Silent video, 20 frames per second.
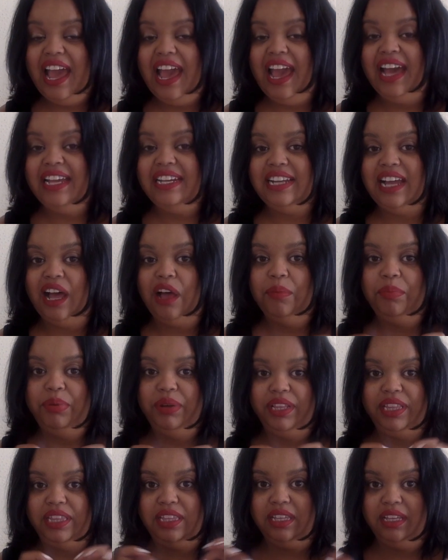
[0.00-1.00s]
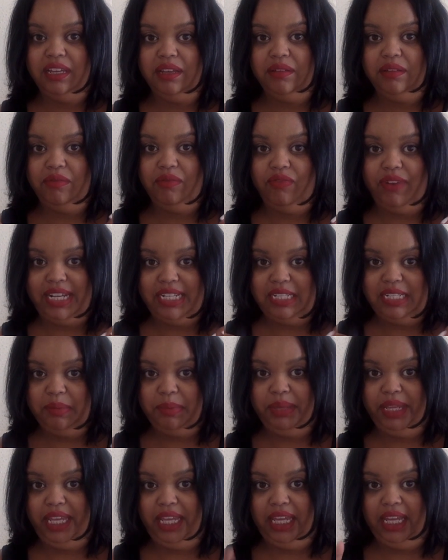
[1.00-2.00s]
And I'll put the
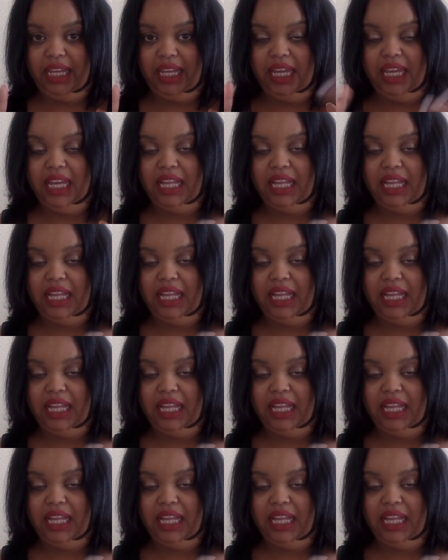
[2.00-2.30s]
recipe